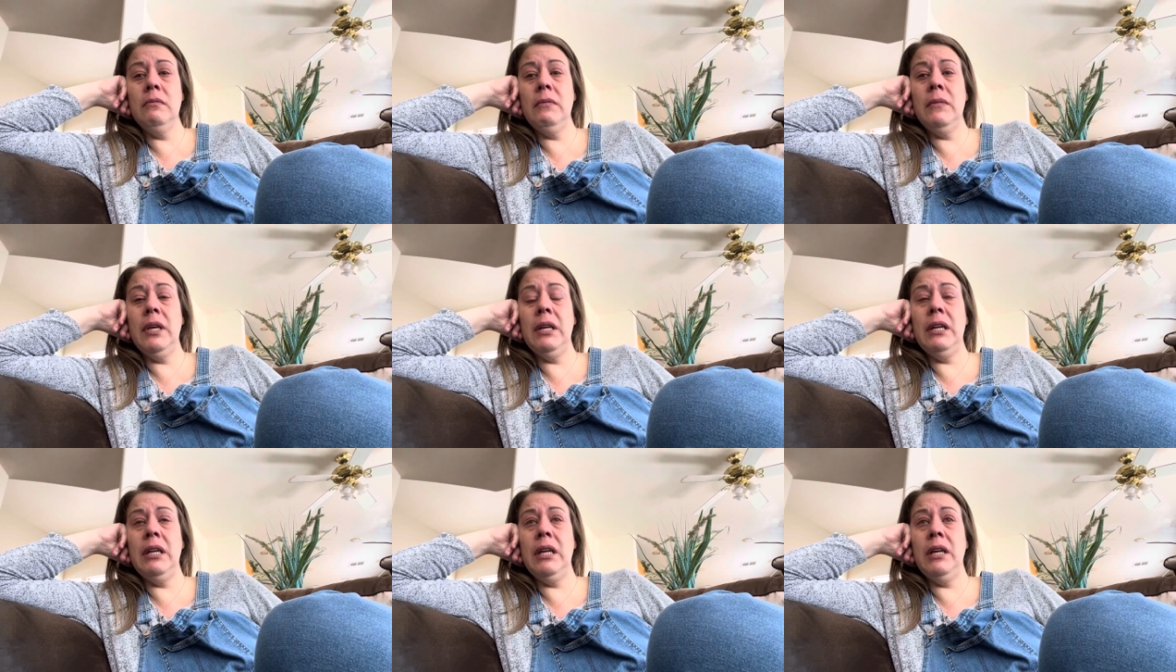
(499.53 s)

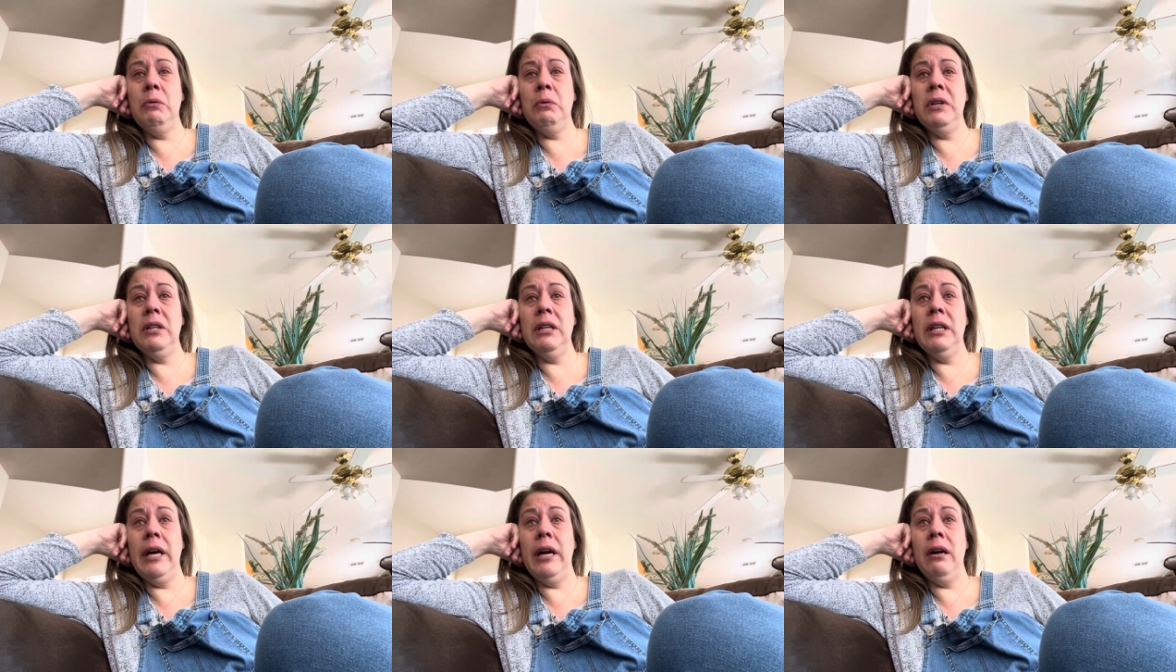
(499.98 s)
And he
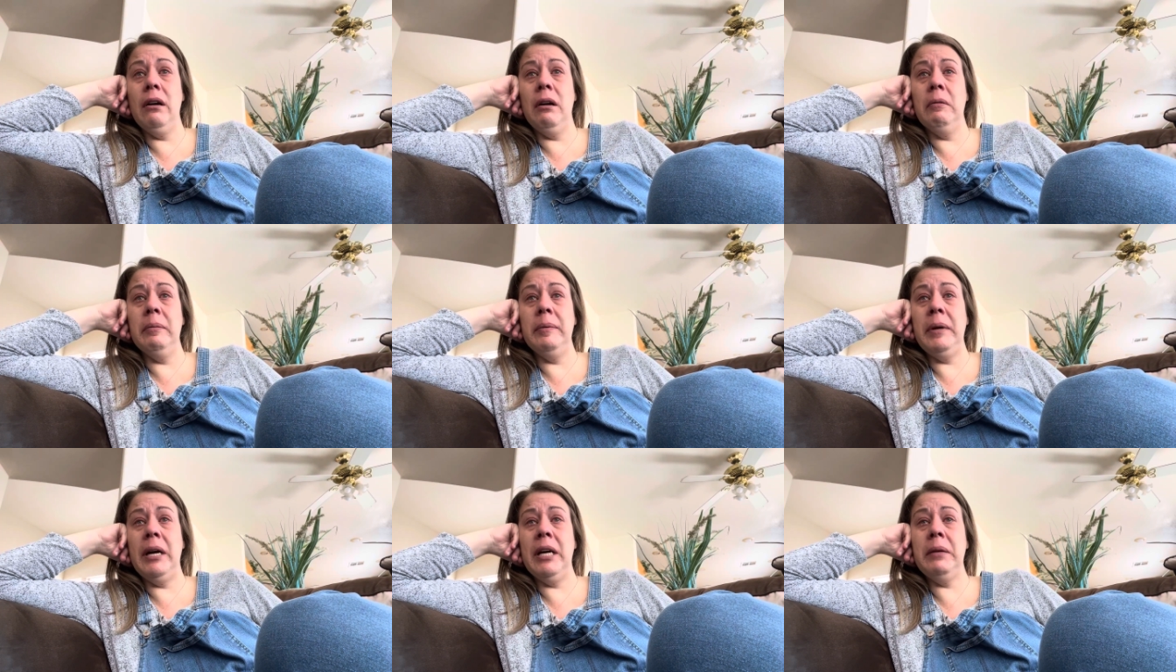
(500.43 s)
would lay
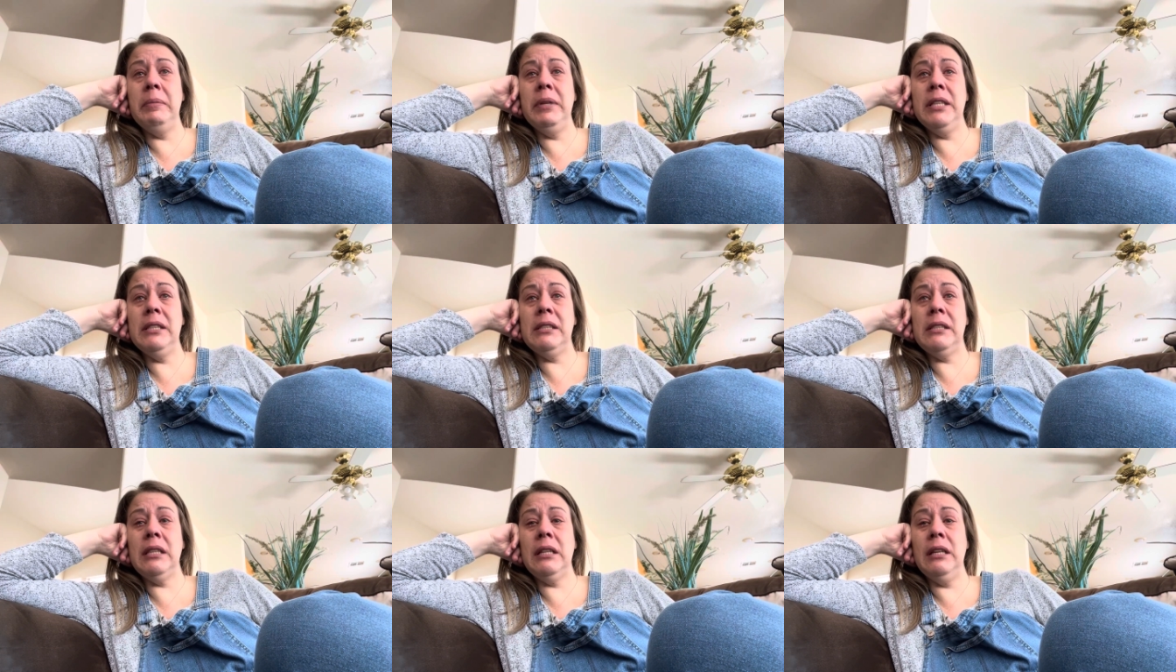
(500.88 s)
on me. I'd be
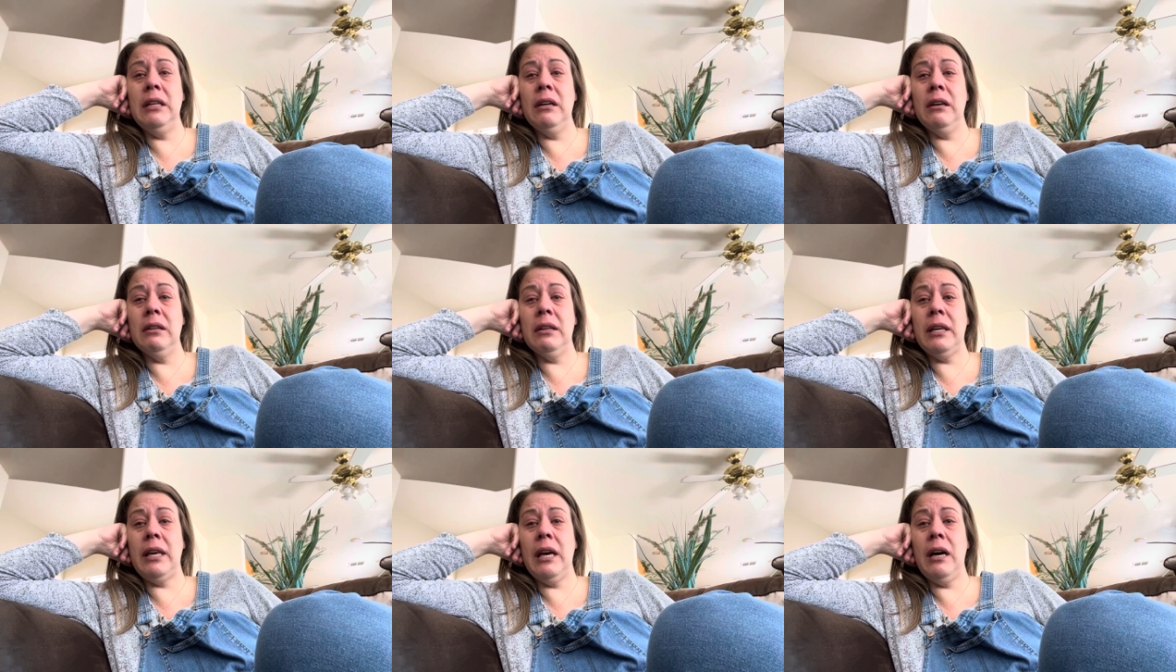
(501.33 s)
sitting
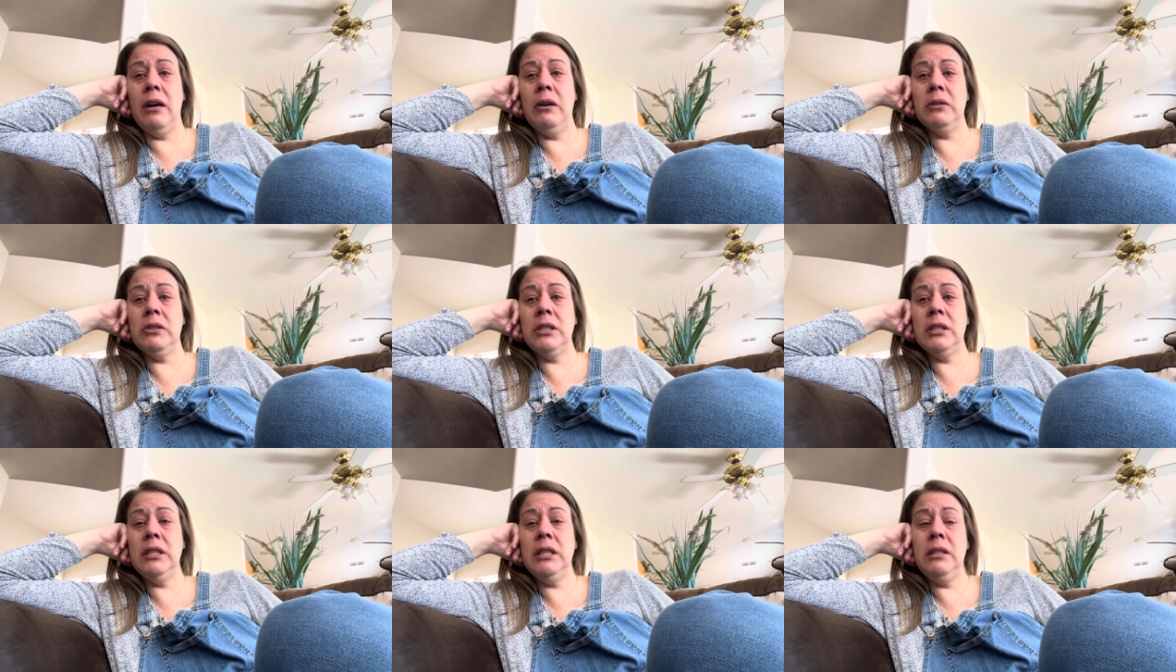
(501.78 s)
on the
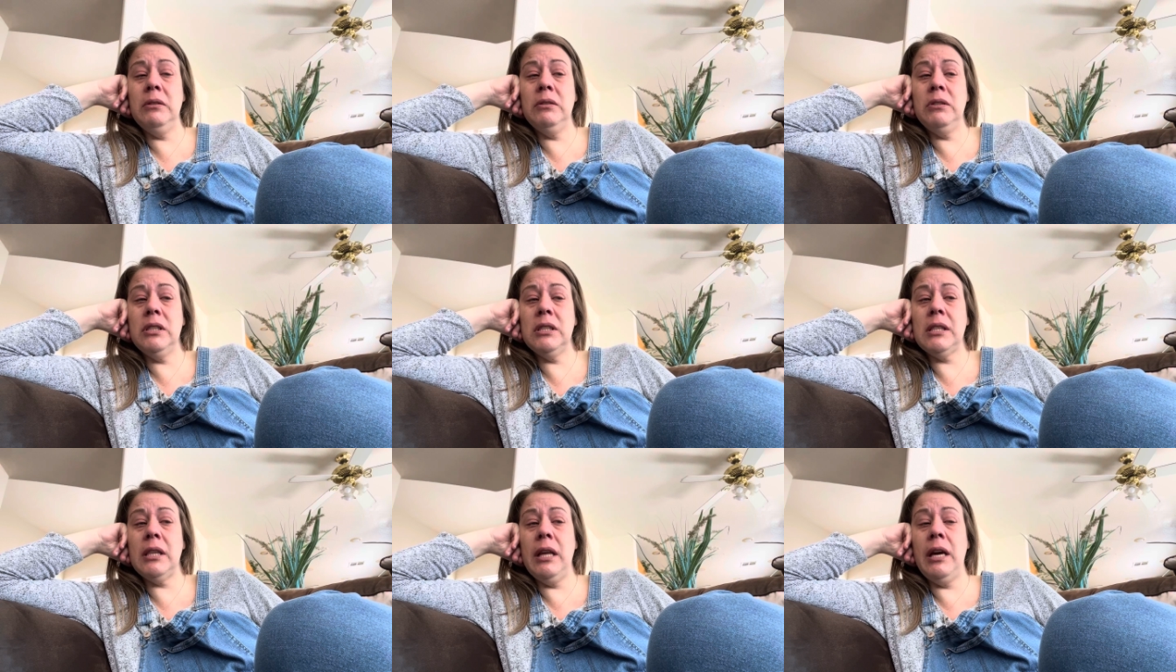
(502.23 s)
couch and he would
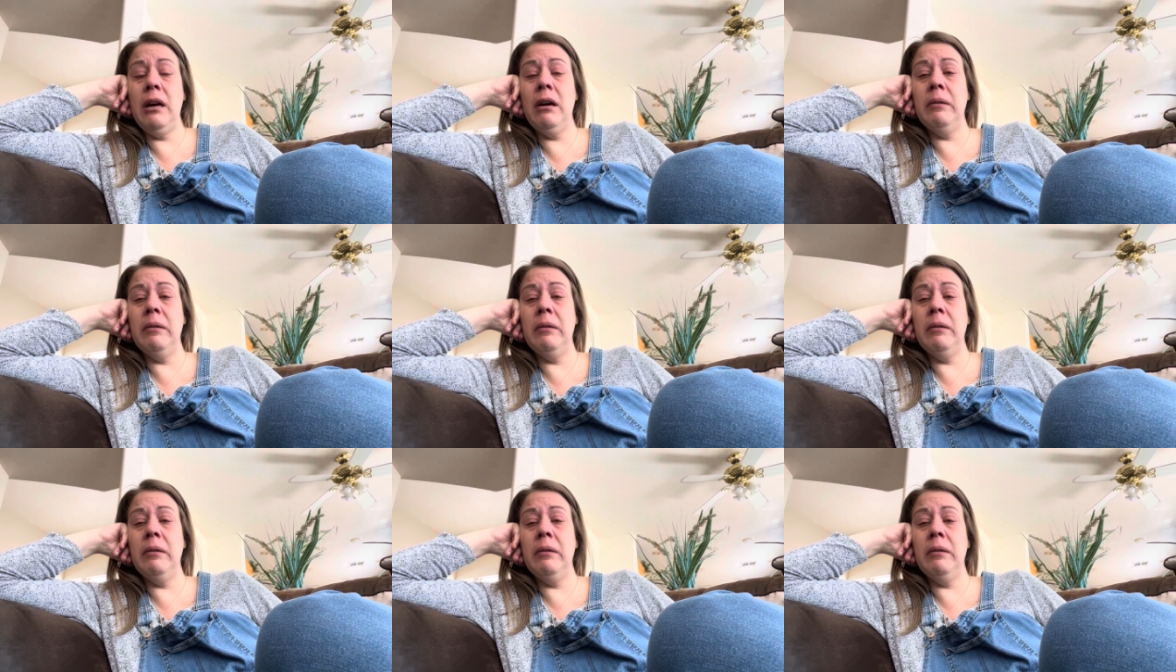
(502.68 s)
just lay